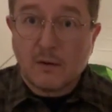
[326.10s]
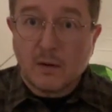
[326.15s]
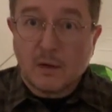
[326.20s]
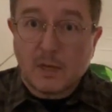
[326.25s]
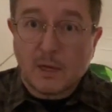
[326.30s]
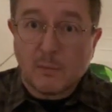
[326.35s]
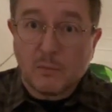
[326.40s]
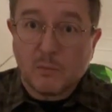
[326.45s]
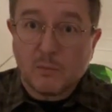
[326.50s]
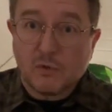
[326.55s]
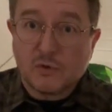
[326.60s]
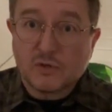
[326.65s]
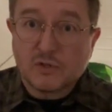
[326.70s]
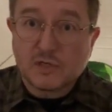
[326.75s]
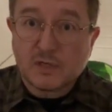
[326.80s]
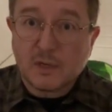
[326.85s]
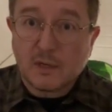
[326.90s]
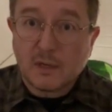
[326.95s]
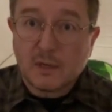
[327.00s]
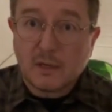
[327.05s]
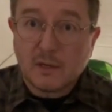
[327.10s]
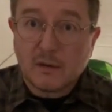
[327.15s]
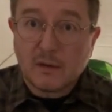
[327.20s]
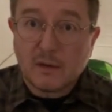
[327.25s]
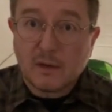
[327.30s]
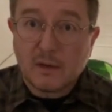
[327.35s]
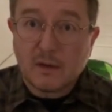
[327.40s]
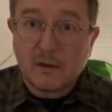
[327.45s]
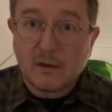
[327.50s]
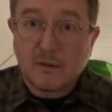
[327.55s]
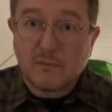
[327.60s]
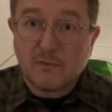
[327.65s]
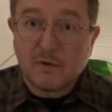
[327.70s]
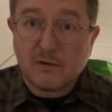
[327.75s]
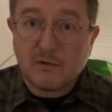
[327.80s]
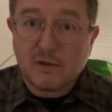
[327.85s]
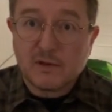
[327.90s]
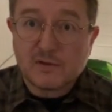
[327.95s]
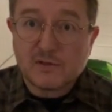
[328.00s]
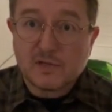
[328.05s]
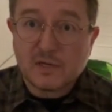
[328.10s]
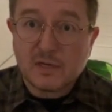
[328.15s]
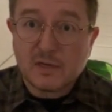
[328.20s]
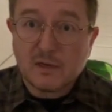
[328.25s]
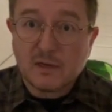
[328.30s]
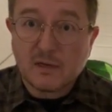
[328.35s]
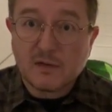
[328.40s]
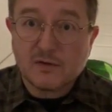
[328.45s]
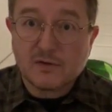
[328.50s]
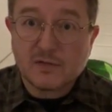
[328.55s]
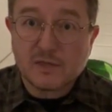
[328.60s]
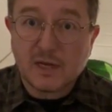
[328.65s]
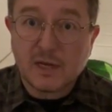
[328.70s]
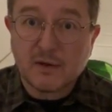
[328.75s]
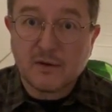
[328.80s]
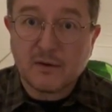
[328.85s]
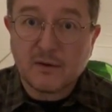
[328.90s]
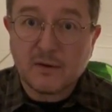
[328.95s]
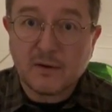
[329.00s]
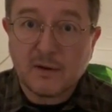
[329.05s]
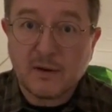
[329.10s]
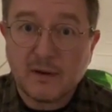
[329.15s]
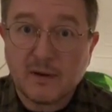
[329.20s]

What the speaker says: A couple more styling variants here, just hang on.